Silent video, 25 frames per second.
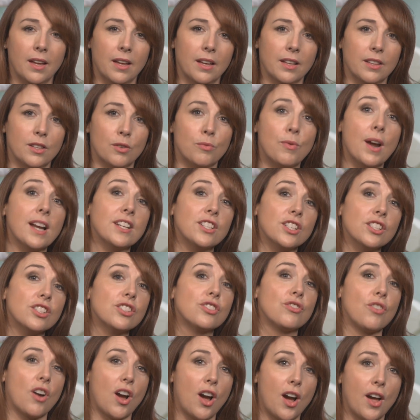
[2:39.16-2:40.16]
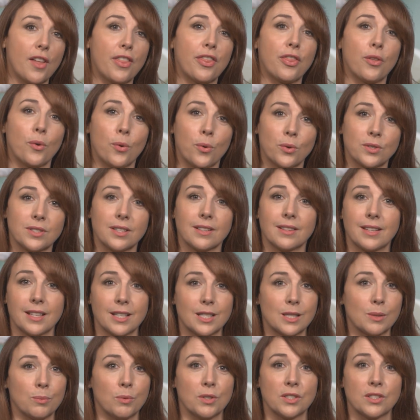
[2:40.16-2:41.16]
The registrar thought
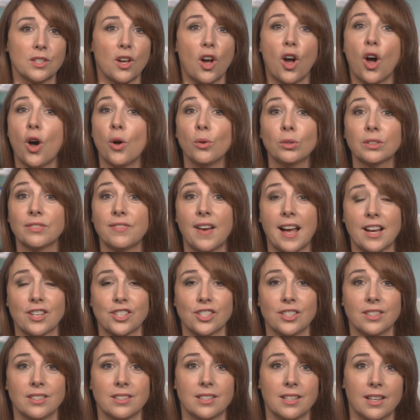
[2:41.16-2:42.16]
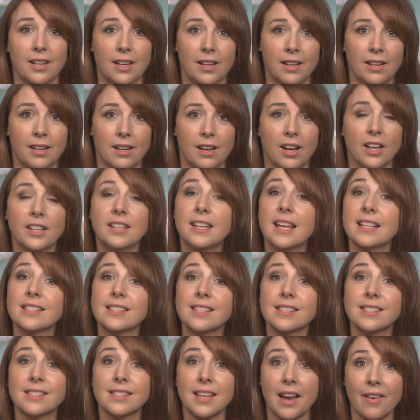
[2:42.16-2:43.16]
this was old-fashioned,
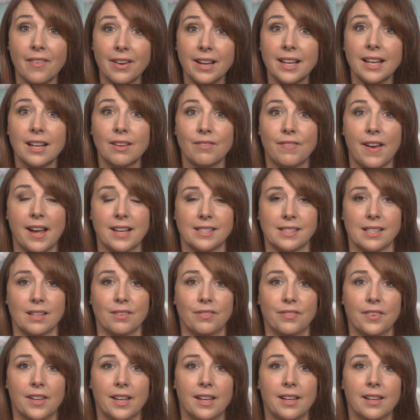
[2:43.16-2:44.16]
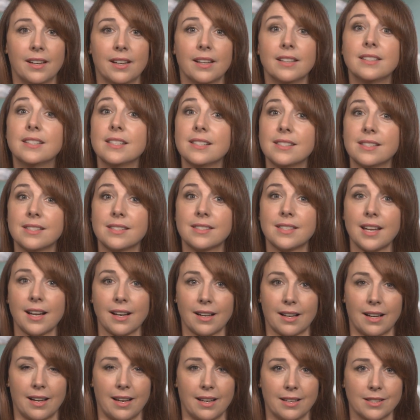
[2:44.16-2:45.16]
unnecessarily invasive, and
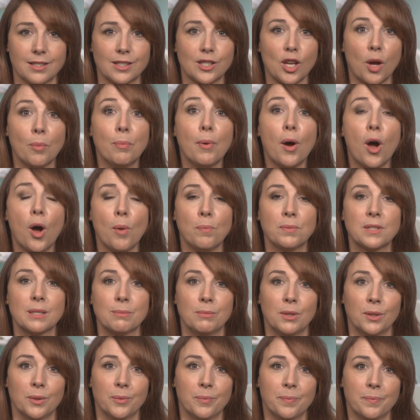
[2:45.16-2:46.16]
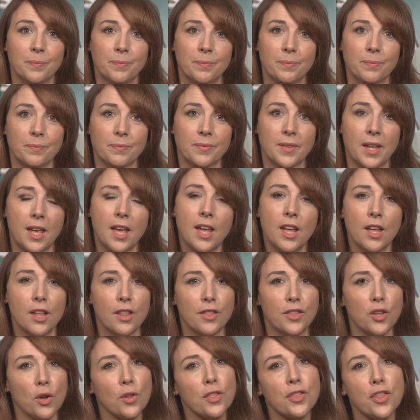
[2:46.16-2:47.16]
distinctly suboptimal.
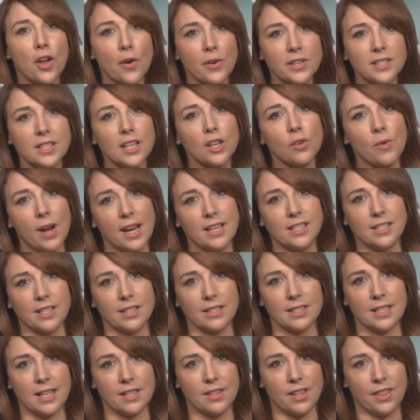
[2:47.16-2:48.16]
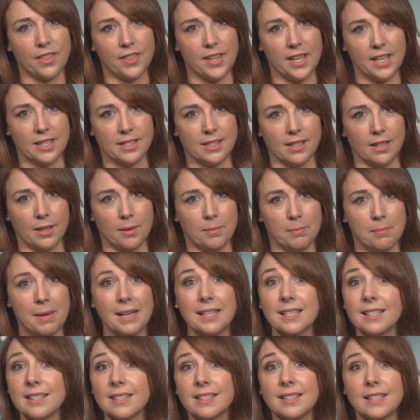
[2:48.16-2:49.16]
The authority gradient in the theatre
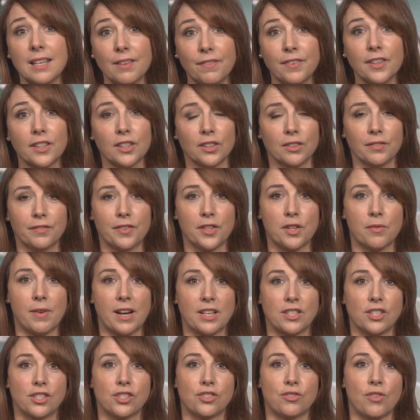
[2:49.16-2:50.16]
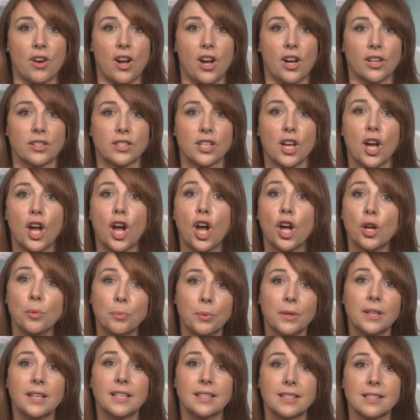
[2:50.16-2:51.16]
made it difficult for the registrar to
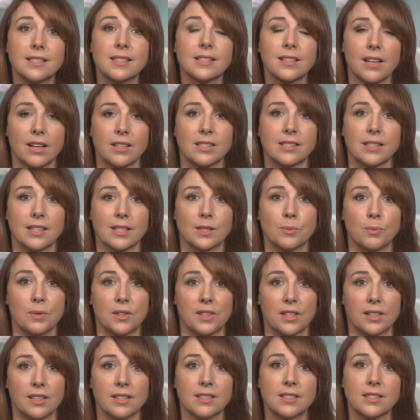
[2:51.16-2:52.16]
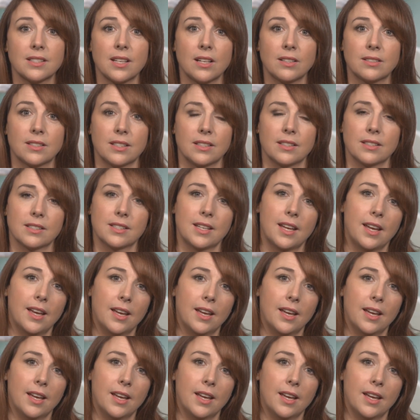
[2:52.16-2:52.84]
openly discuss this with the consultant,